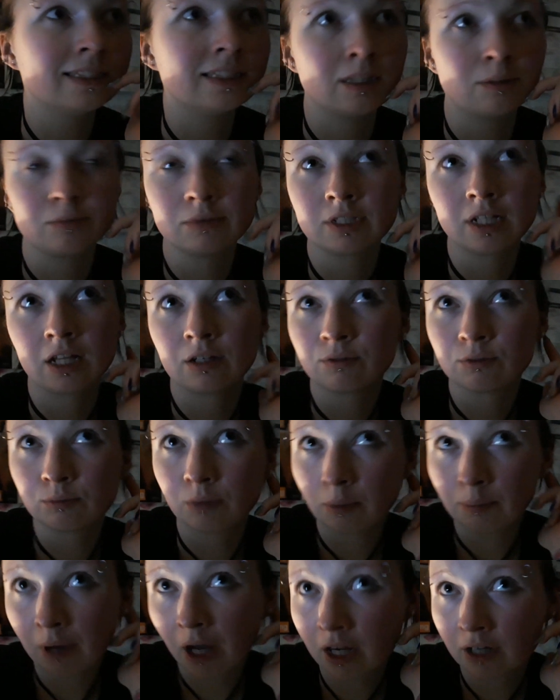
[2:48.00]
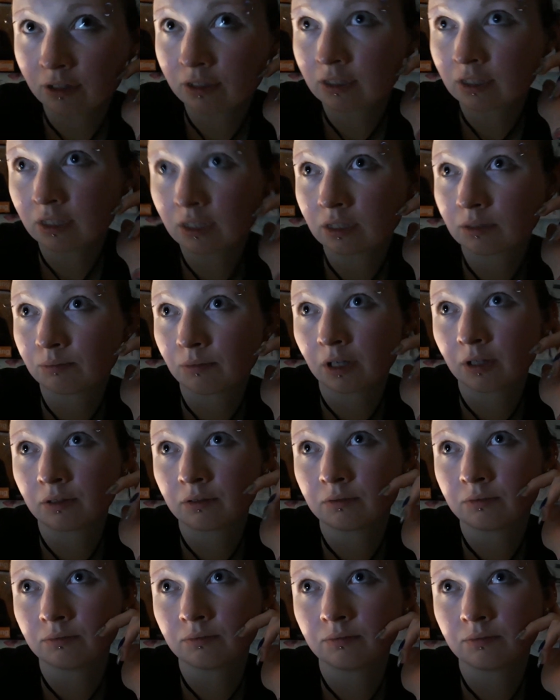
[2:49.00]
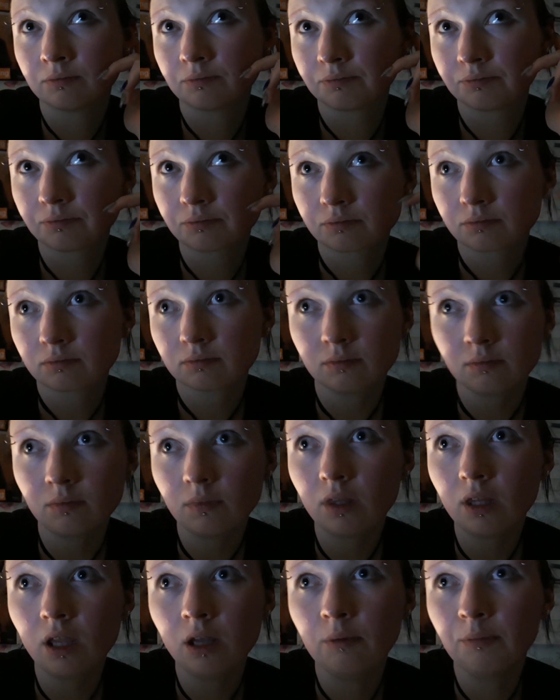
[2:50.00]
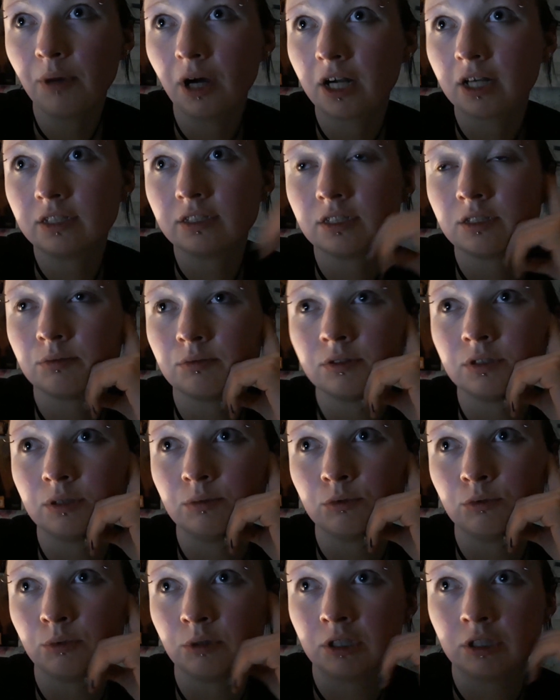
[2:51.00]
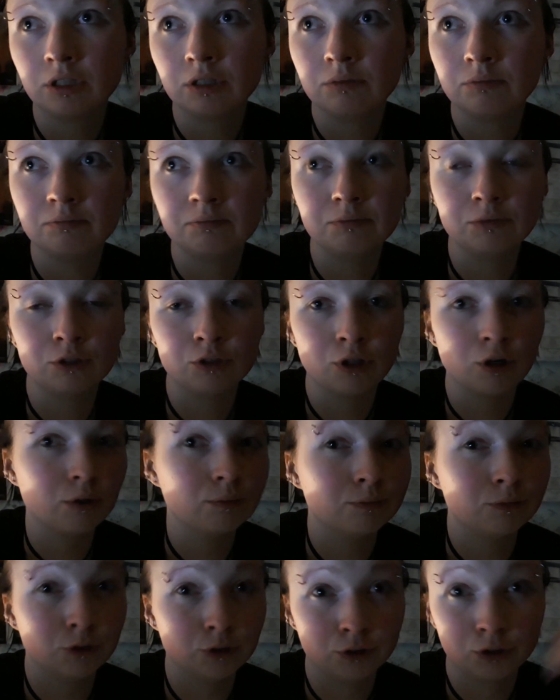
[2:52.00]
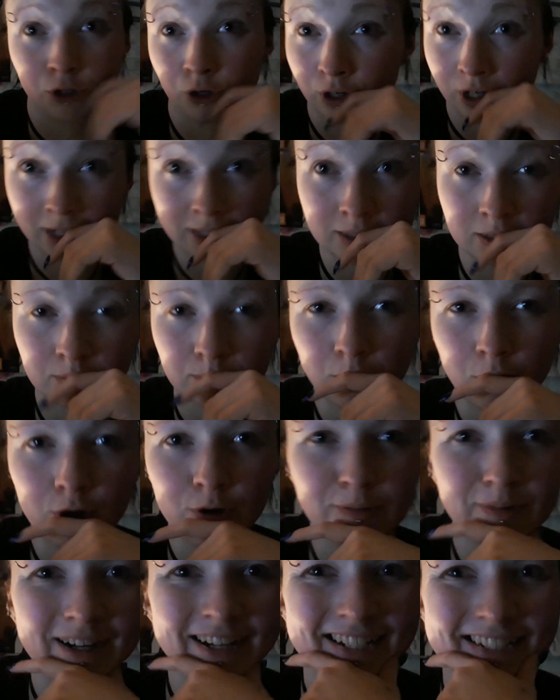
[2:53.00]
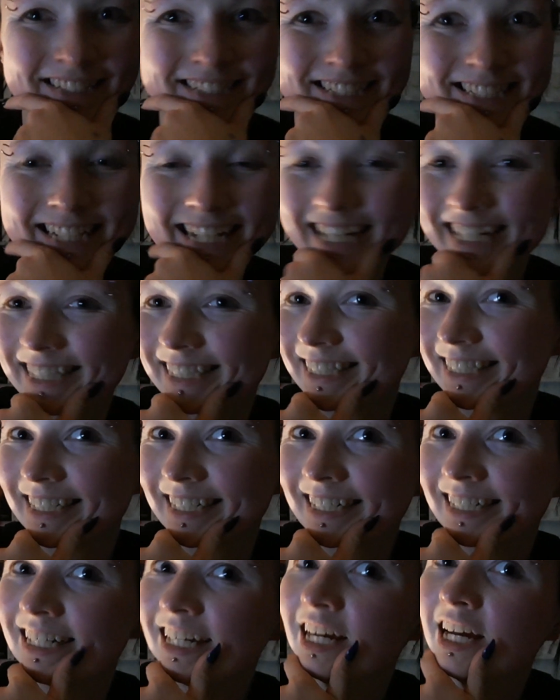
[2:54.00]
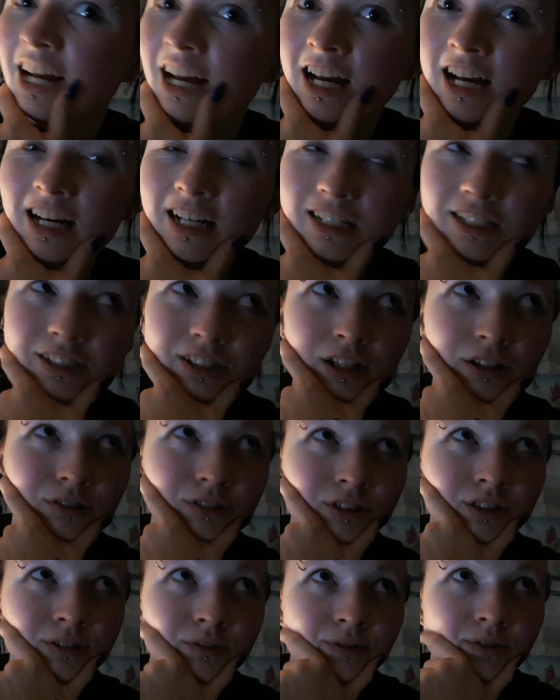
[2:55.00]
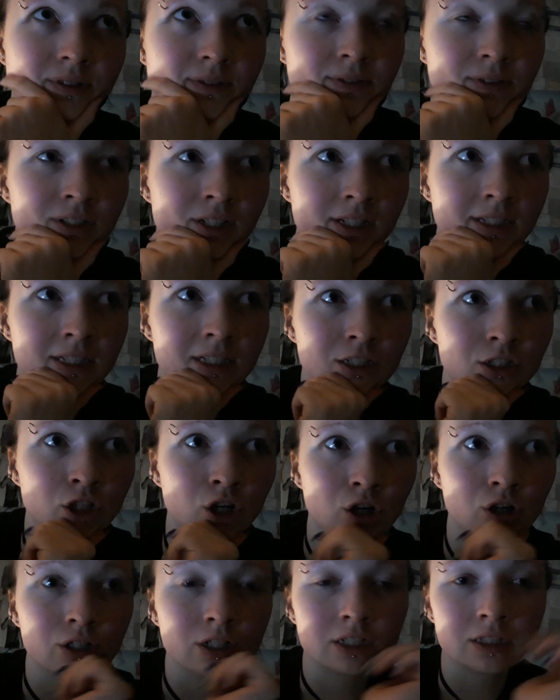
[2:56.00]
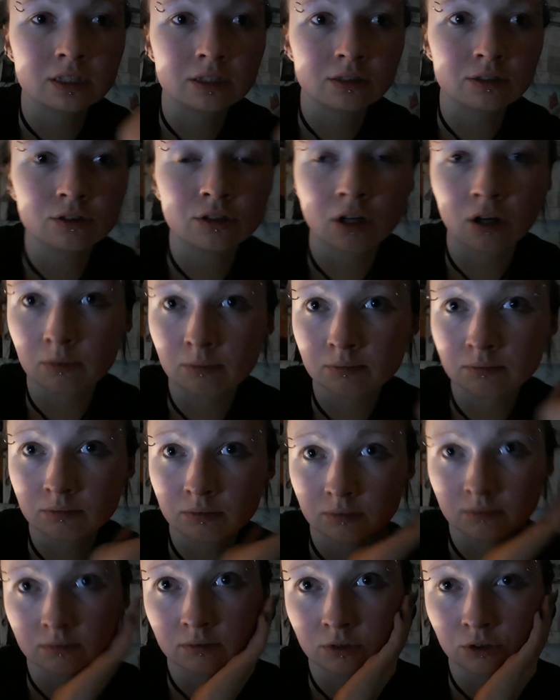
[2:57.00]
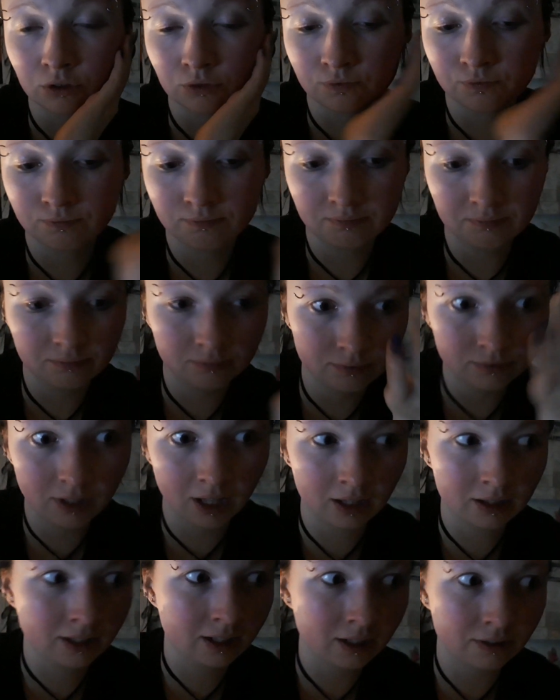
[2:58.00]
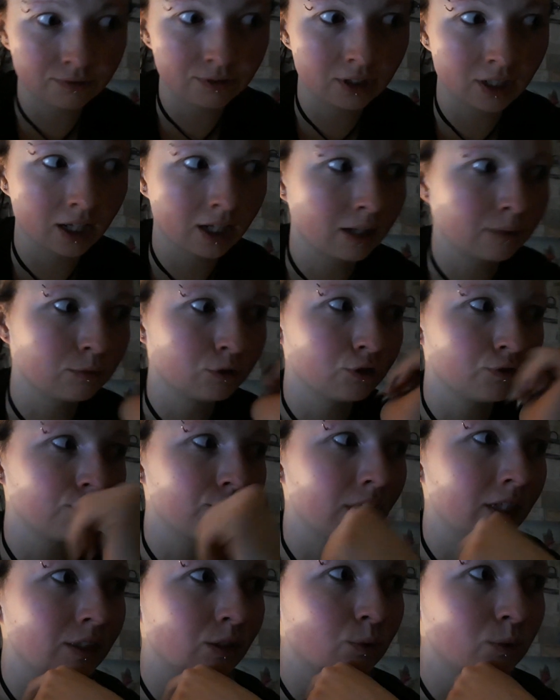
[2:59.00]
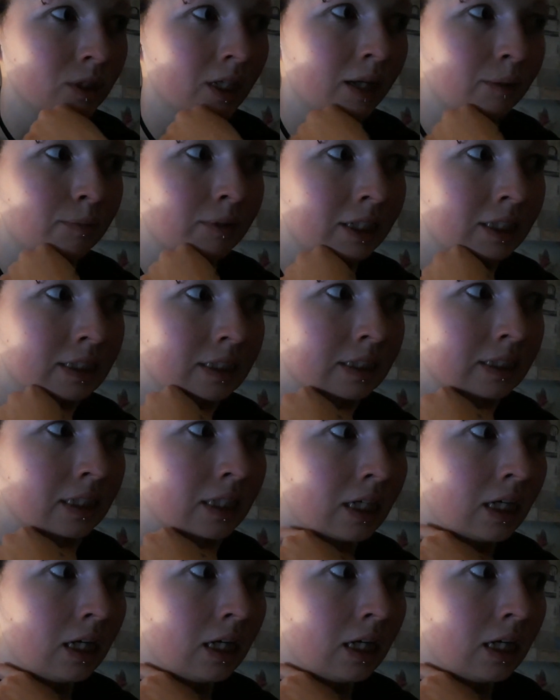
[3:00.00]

same as like with my parents. My parents seem to be, doing alright at the moment. And it's we're getting along, and I'm good. I feel like I'm good friends with them, and